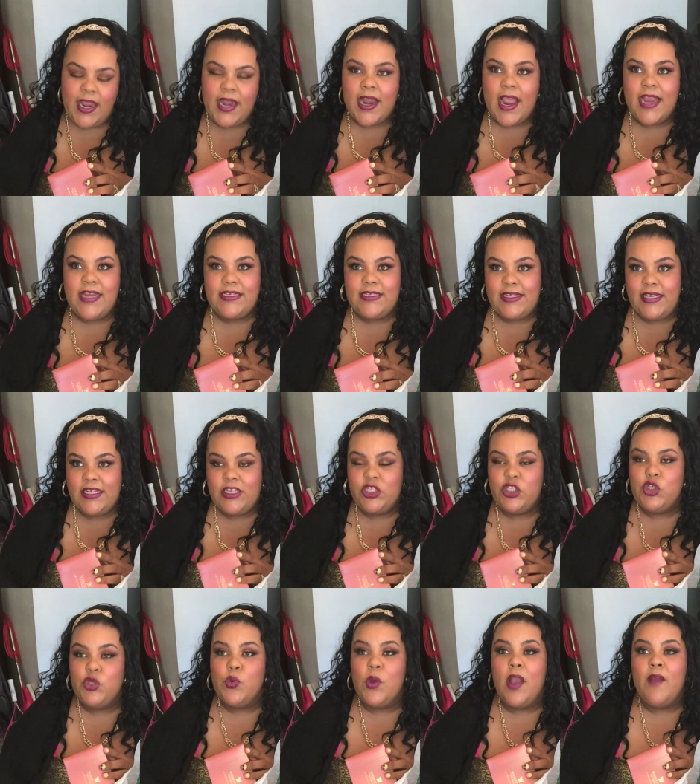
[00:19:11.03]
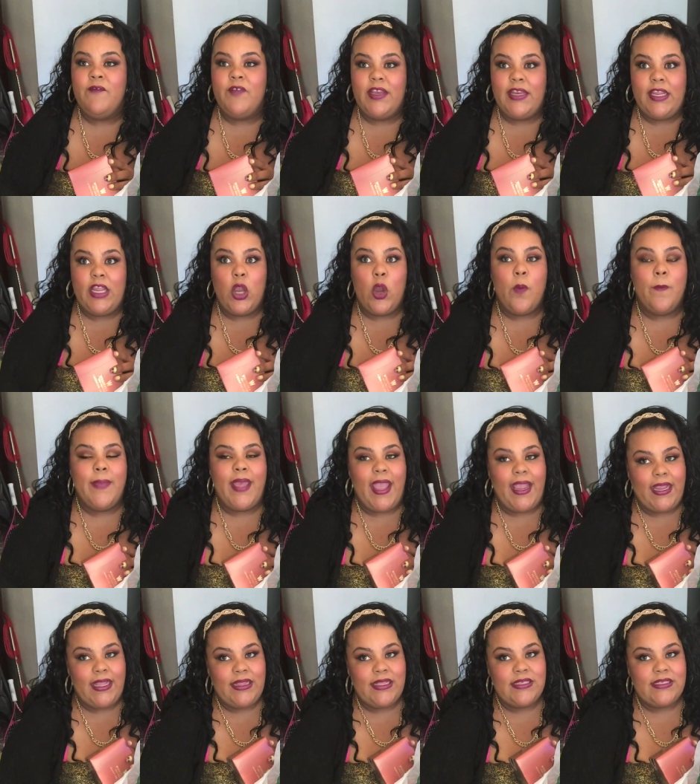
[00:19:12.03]
And I did do a video
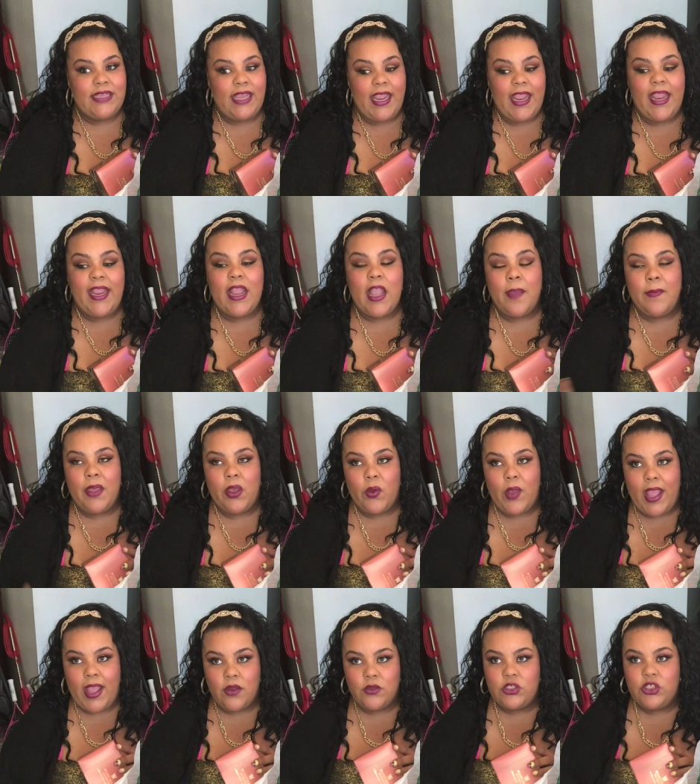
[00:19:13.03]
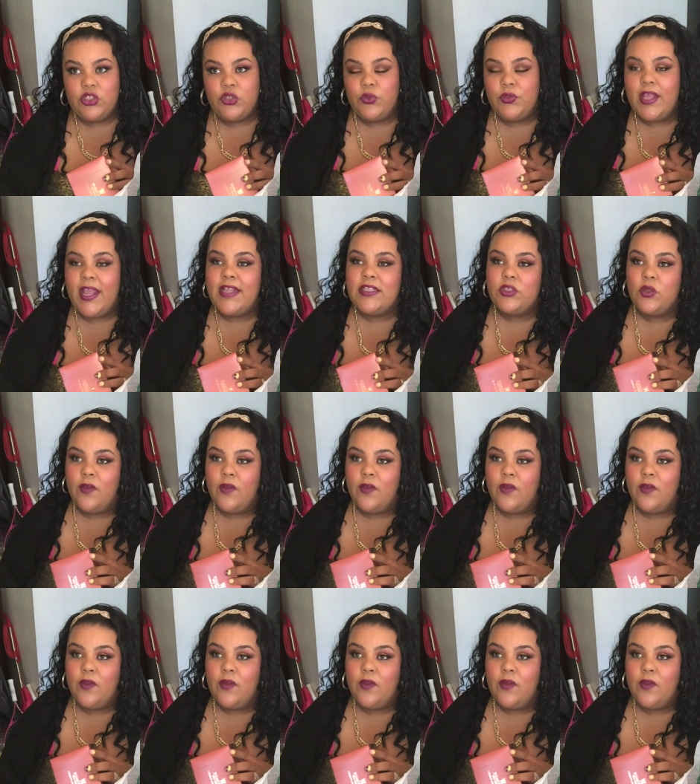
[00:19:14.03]
back in the day about how to do that.